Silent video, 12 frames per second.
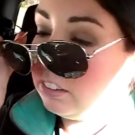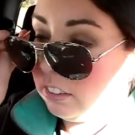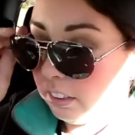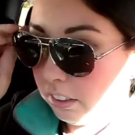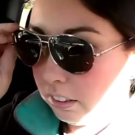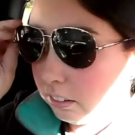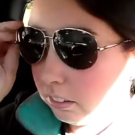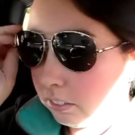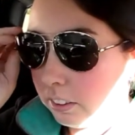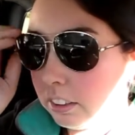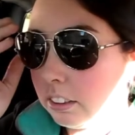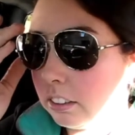So now
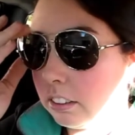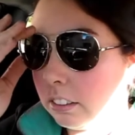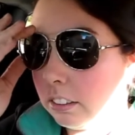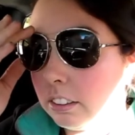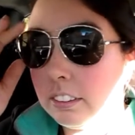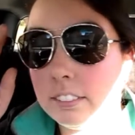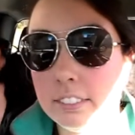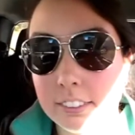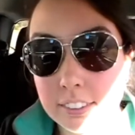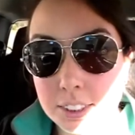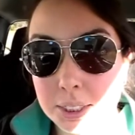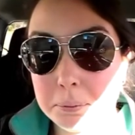we are off
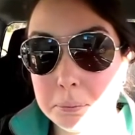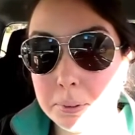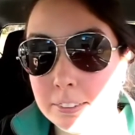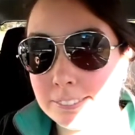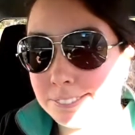to the gym.